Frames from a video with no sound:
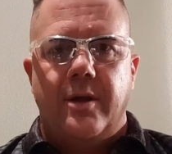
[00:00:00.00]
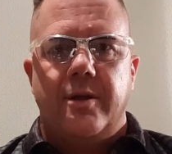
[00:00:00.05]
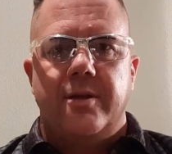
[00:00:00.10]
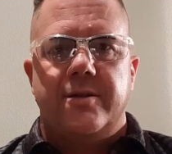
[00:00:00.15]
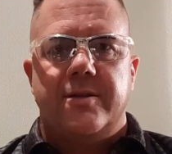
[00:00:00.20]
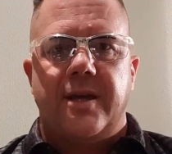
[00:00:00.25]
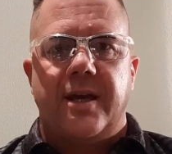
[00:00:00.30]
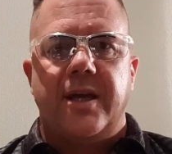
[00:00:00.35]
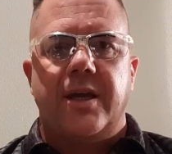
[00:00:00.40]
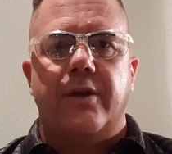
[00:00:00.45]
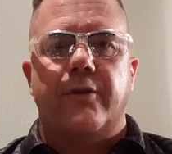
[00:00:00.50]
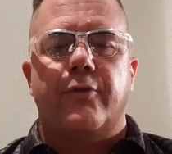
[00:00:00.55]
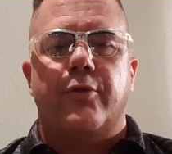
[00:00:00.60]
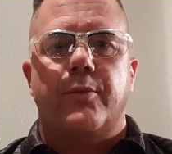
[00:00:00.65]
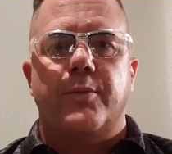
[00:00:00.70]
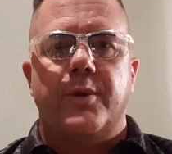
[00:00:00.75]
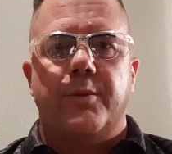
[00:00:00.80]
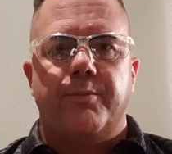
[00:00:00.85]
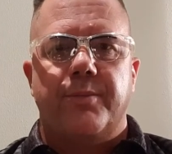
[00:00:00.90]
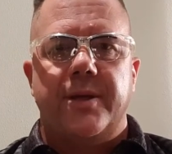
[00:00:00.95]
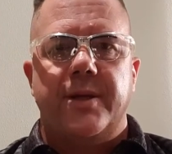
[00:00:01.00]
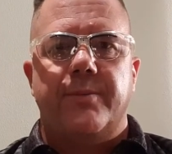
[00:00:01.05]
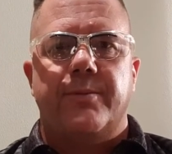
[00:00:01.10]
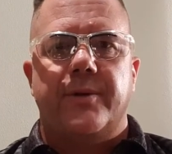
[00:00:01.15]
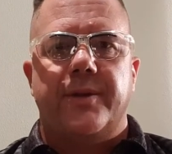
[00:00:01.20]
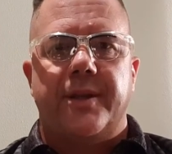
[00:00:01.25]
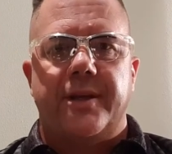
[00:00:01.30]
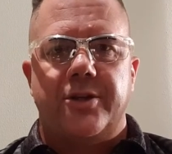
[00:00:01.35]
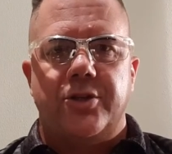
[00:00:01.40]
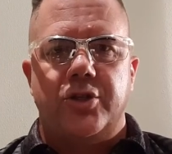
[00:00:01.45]
take it from the people
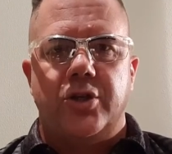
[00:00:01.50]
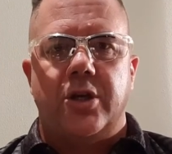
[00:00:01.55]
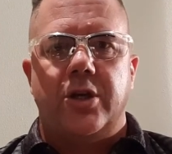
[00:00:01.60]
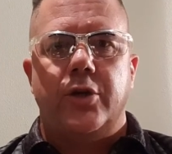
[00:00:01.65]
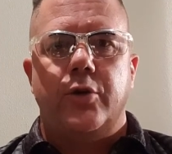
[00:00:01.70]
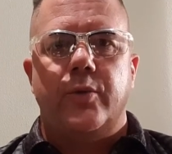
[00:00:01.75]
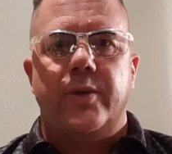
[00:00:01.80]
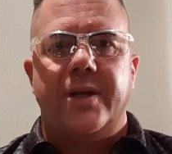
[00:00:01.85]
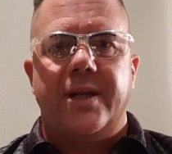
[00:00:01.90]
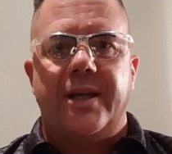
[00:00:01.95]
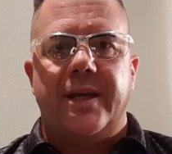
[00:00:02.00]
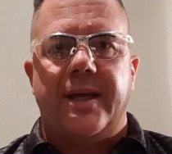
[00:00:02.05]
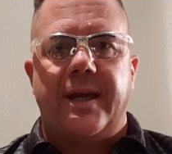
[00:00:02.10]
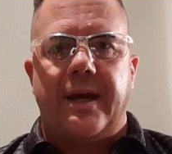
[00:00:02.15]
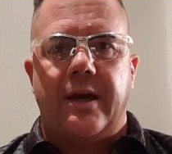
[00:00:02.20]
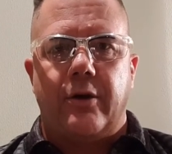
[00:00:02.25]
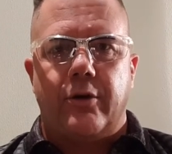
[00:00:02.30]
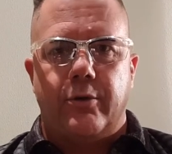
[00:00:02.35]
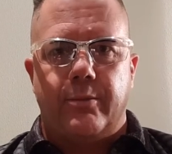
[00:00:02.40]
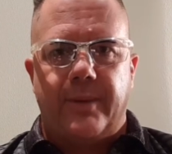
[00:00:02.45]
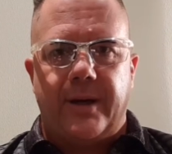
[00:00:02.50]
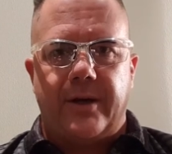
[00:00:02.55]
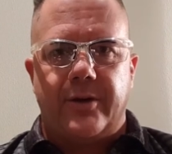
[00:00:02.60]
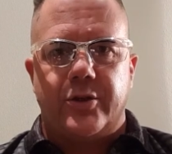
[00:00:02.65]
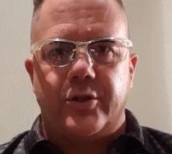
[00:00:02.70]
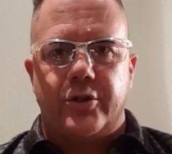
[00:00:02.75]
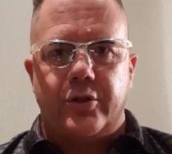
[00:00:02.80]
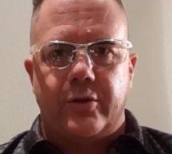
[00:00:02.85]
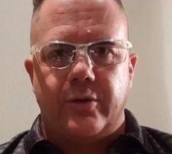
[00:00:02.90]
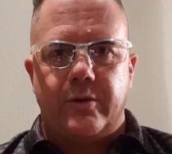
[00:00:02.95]
that genuinely care
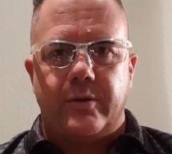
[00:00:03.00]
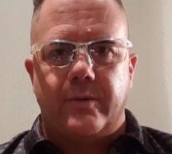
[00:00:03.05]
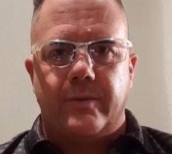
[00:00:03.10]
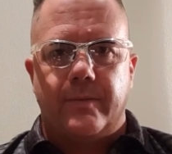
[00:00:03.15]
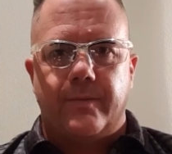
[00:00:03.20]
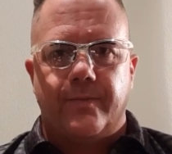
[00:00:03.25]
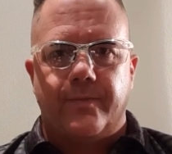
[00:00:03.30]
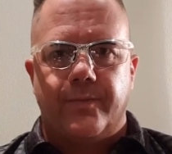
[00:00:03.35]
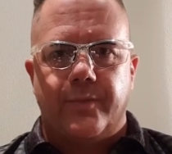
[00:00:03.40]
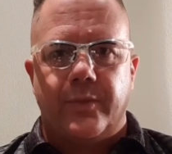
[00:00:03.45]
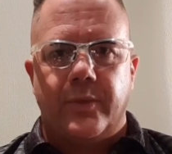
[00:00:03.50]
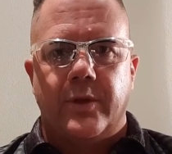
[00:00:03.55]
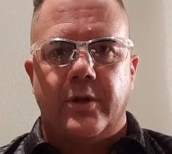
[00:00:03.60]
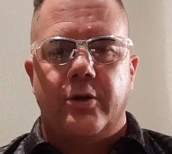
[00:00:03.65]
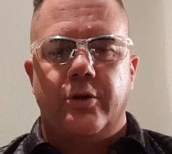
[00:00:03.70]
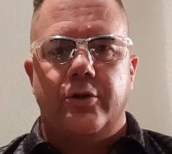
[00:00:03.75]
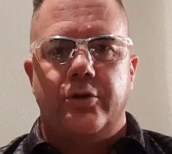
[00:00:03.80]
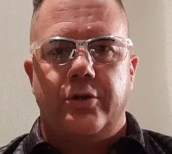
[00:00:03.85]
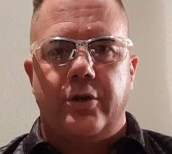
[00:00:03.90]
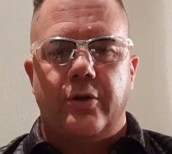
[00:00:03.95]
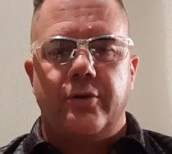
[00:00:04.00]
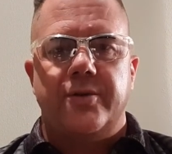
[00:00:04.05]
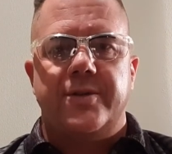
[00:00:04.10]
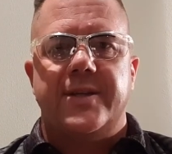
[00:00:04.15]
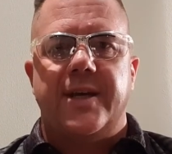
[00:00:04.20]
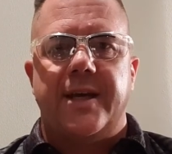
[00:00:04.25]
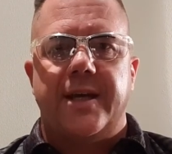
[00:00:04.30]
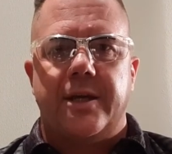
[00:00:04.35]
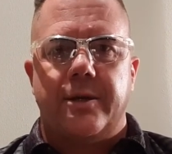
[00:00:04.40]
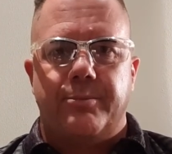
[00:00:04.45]
about you. Don't
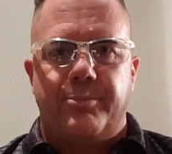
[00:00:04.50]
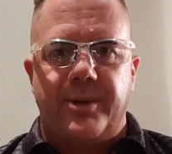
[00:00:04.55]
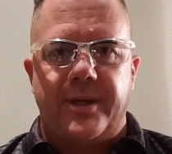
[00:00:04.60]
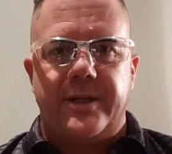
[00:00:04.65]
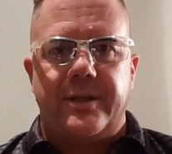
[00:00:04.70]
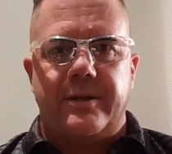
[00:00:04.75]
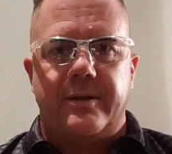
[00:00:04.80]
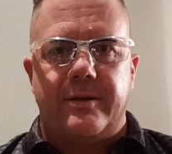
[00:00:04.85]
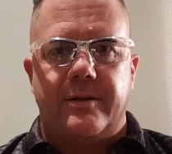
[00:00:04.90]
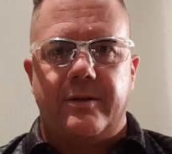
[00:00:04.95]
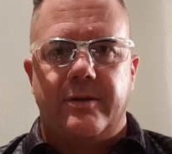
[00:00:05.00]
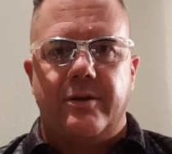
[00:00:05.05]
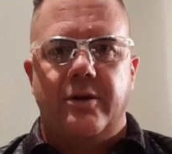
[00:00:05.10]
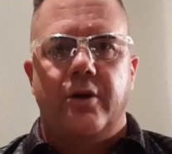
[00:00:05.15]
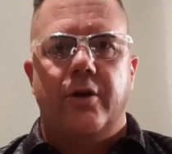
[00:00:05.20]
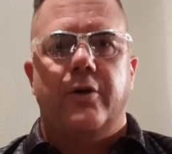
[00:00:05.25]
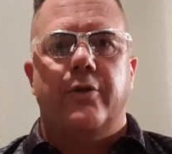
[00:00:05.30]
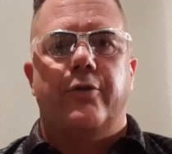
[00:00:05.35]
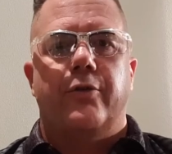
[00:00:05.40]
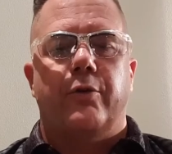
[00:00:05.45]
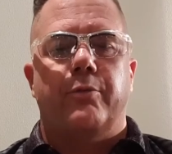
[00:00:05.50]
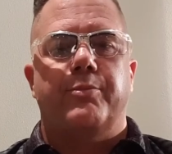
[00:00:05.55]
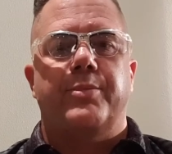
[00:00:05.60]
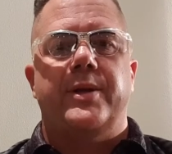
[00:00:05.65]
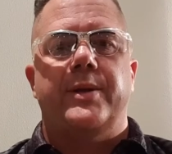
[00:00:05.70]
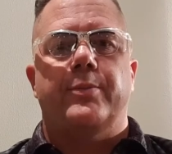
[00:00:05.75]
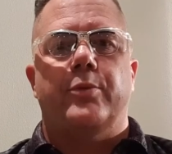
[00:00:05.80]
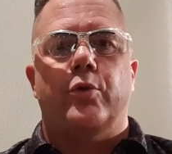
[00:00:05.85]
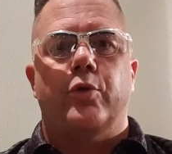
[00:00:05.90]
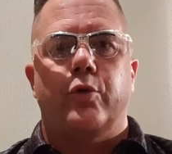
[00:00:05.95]
take opinion from
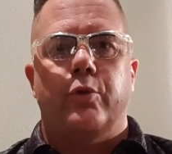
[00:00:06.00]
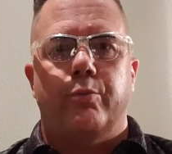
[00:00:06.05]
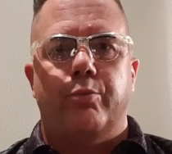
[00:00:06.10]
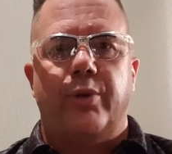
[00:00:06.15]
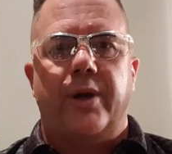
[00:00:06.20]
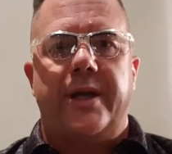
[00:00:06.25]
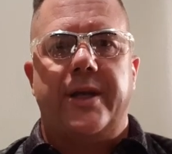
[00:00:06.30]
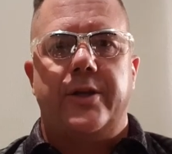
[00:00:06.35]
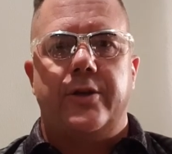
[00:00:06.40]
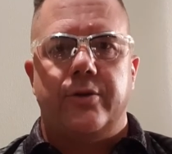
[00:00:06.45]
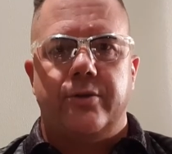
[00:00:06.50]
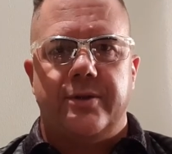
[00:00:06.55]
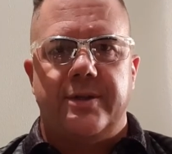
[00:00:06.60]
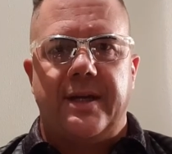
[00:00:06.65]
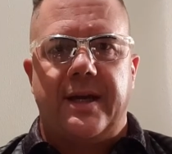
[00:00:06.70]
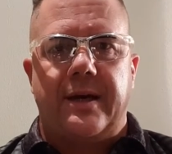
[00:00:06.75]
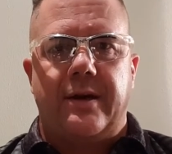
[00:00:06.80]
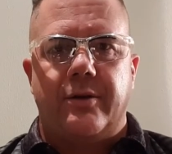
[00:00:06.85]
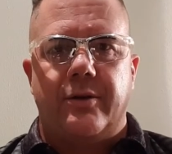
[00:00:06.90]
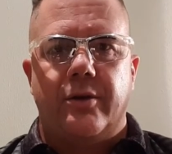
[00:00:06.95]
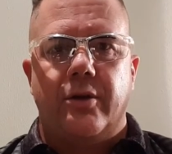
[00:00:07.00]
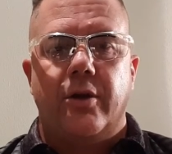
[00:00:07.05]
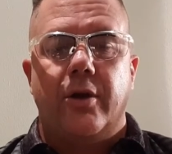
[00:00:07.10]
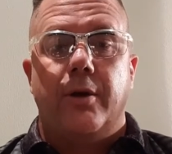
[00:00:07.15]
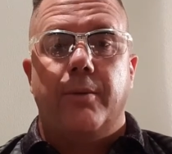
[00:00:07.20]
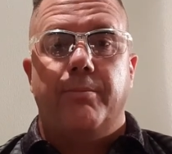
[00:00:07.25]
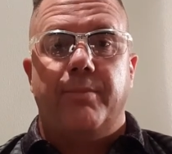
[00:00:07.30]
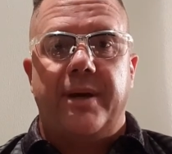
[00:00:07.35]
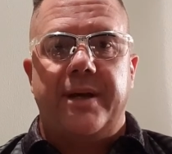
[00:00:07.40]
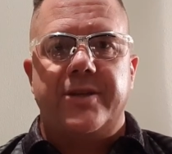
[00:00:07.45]
people who break you down
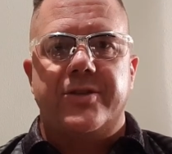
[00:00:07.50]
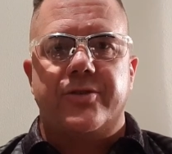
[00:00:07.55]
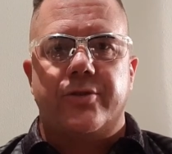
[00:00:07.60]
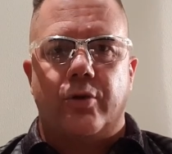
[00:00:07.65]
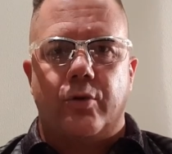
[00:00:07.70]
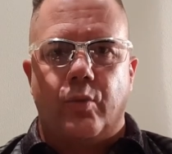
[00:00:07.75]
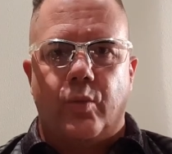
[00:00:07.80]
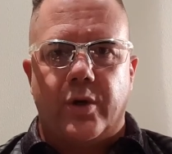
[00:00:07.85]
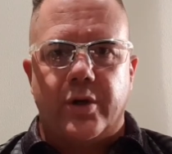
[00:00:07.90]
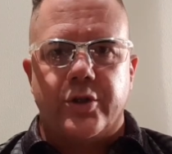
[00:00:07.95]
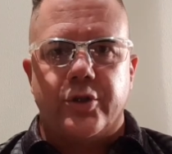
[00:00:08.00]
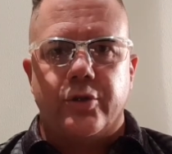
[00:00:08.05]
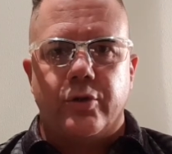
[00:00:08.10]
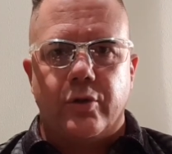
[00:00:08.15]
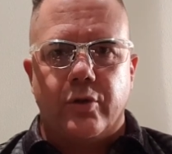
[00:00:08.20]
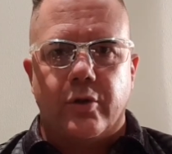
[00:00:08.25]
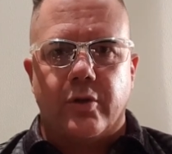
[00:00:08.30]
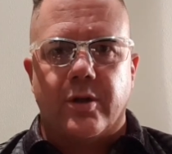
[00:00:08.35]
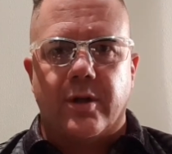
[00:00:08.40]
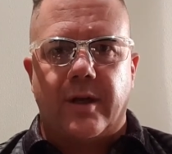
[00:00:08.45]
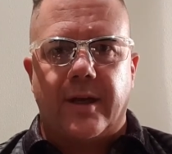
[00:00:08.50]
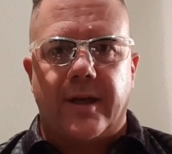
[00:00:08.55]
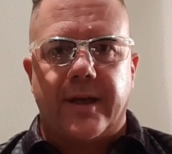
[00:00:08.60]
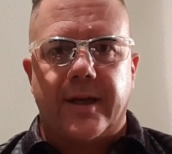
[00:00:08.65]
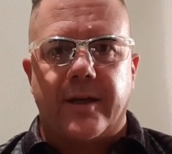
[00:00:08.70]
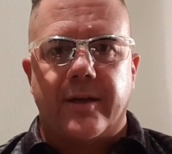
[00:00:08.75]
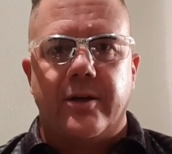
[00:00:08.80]
based on what you look like